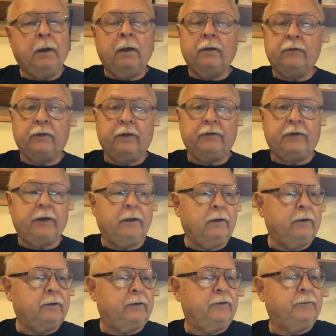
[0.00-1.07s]
So let's take a
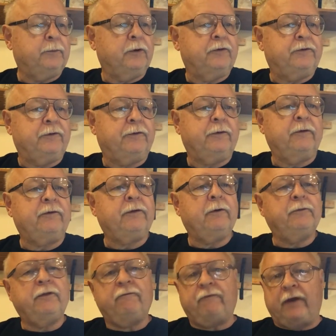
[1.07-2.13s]
look at these brushes. I'll start
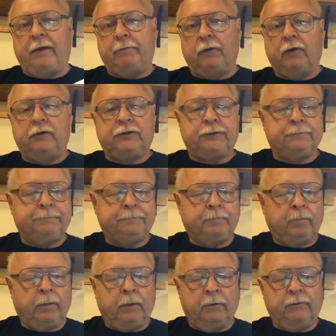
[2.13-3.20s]
with the fan brush.
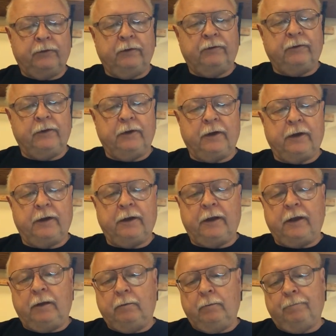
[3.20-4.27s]
As you can see, it kind of came